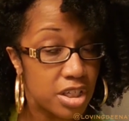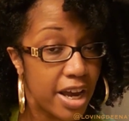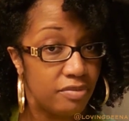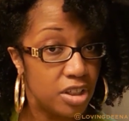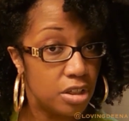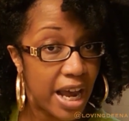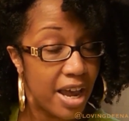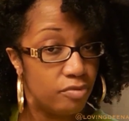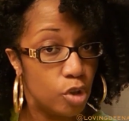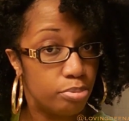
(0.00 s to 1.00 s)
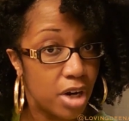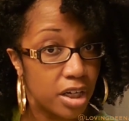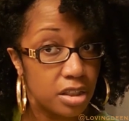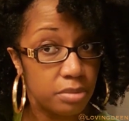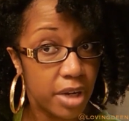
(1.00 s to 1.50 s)
I have no, I have no
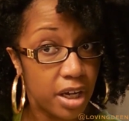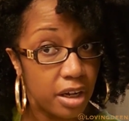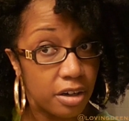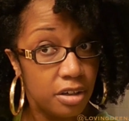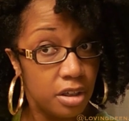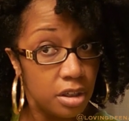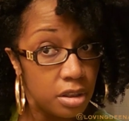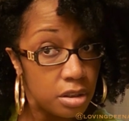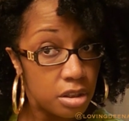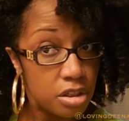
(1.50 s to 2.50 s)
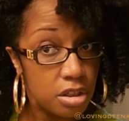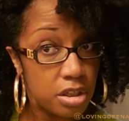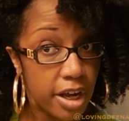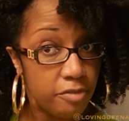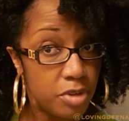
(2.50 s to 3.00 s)
product in my hair. This is,
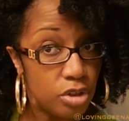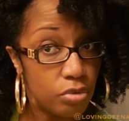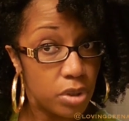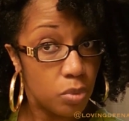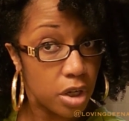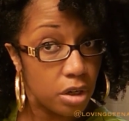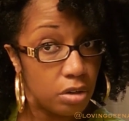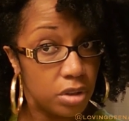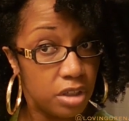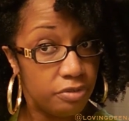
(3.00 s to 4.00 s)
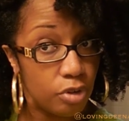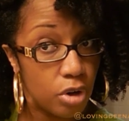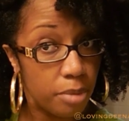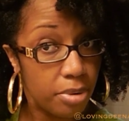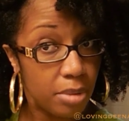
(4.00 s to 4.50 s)
I've been doing water only
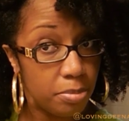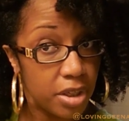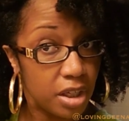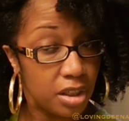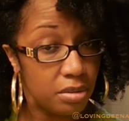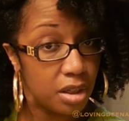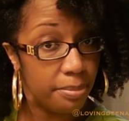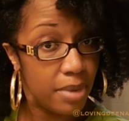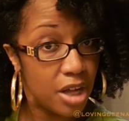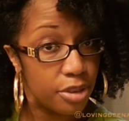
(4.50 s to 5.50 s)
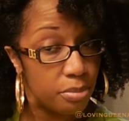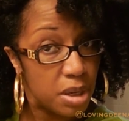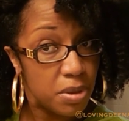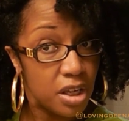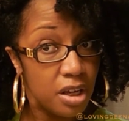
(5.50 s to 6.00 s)
for probably a, a month,
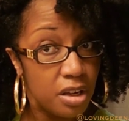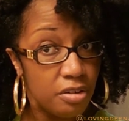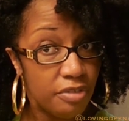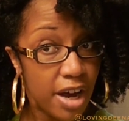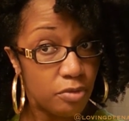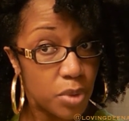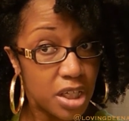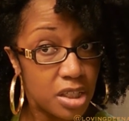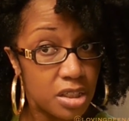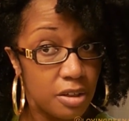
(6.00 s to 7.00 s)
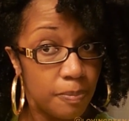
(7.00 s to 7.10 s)
maybe five weeks.